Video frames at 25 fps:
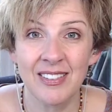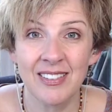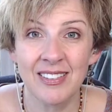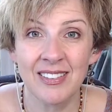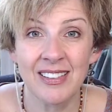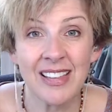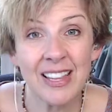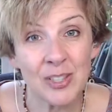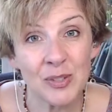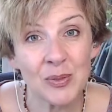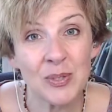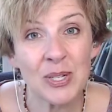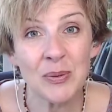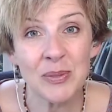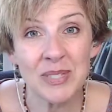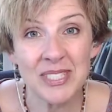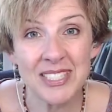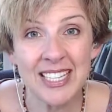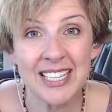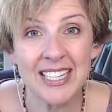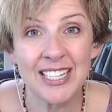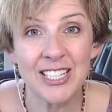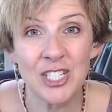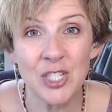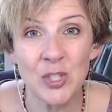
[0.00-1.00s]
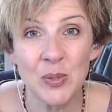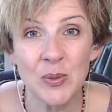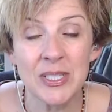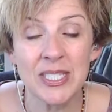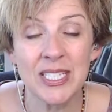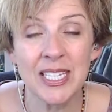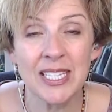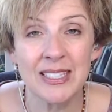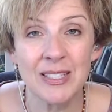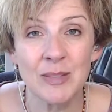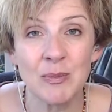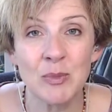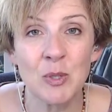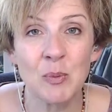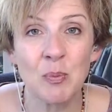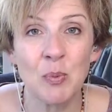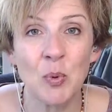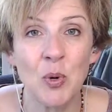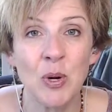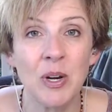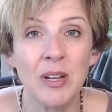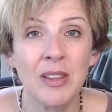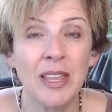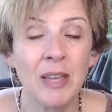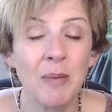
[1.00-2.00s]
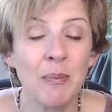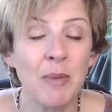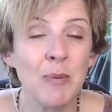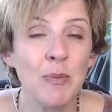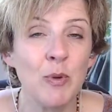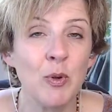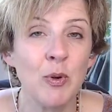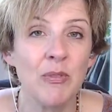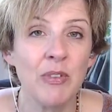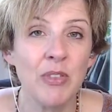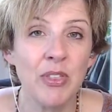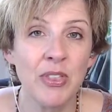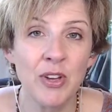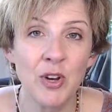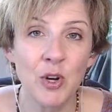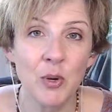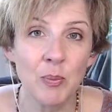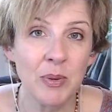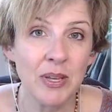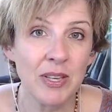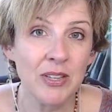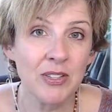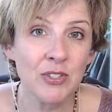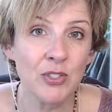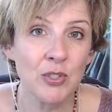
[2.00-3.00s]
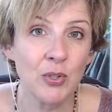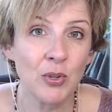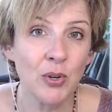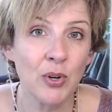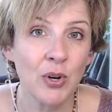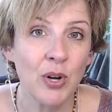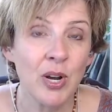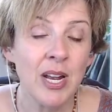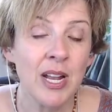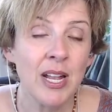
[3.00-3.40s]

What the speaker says: That's what I would say to do, is get some support. Like, maybe you have a therapist or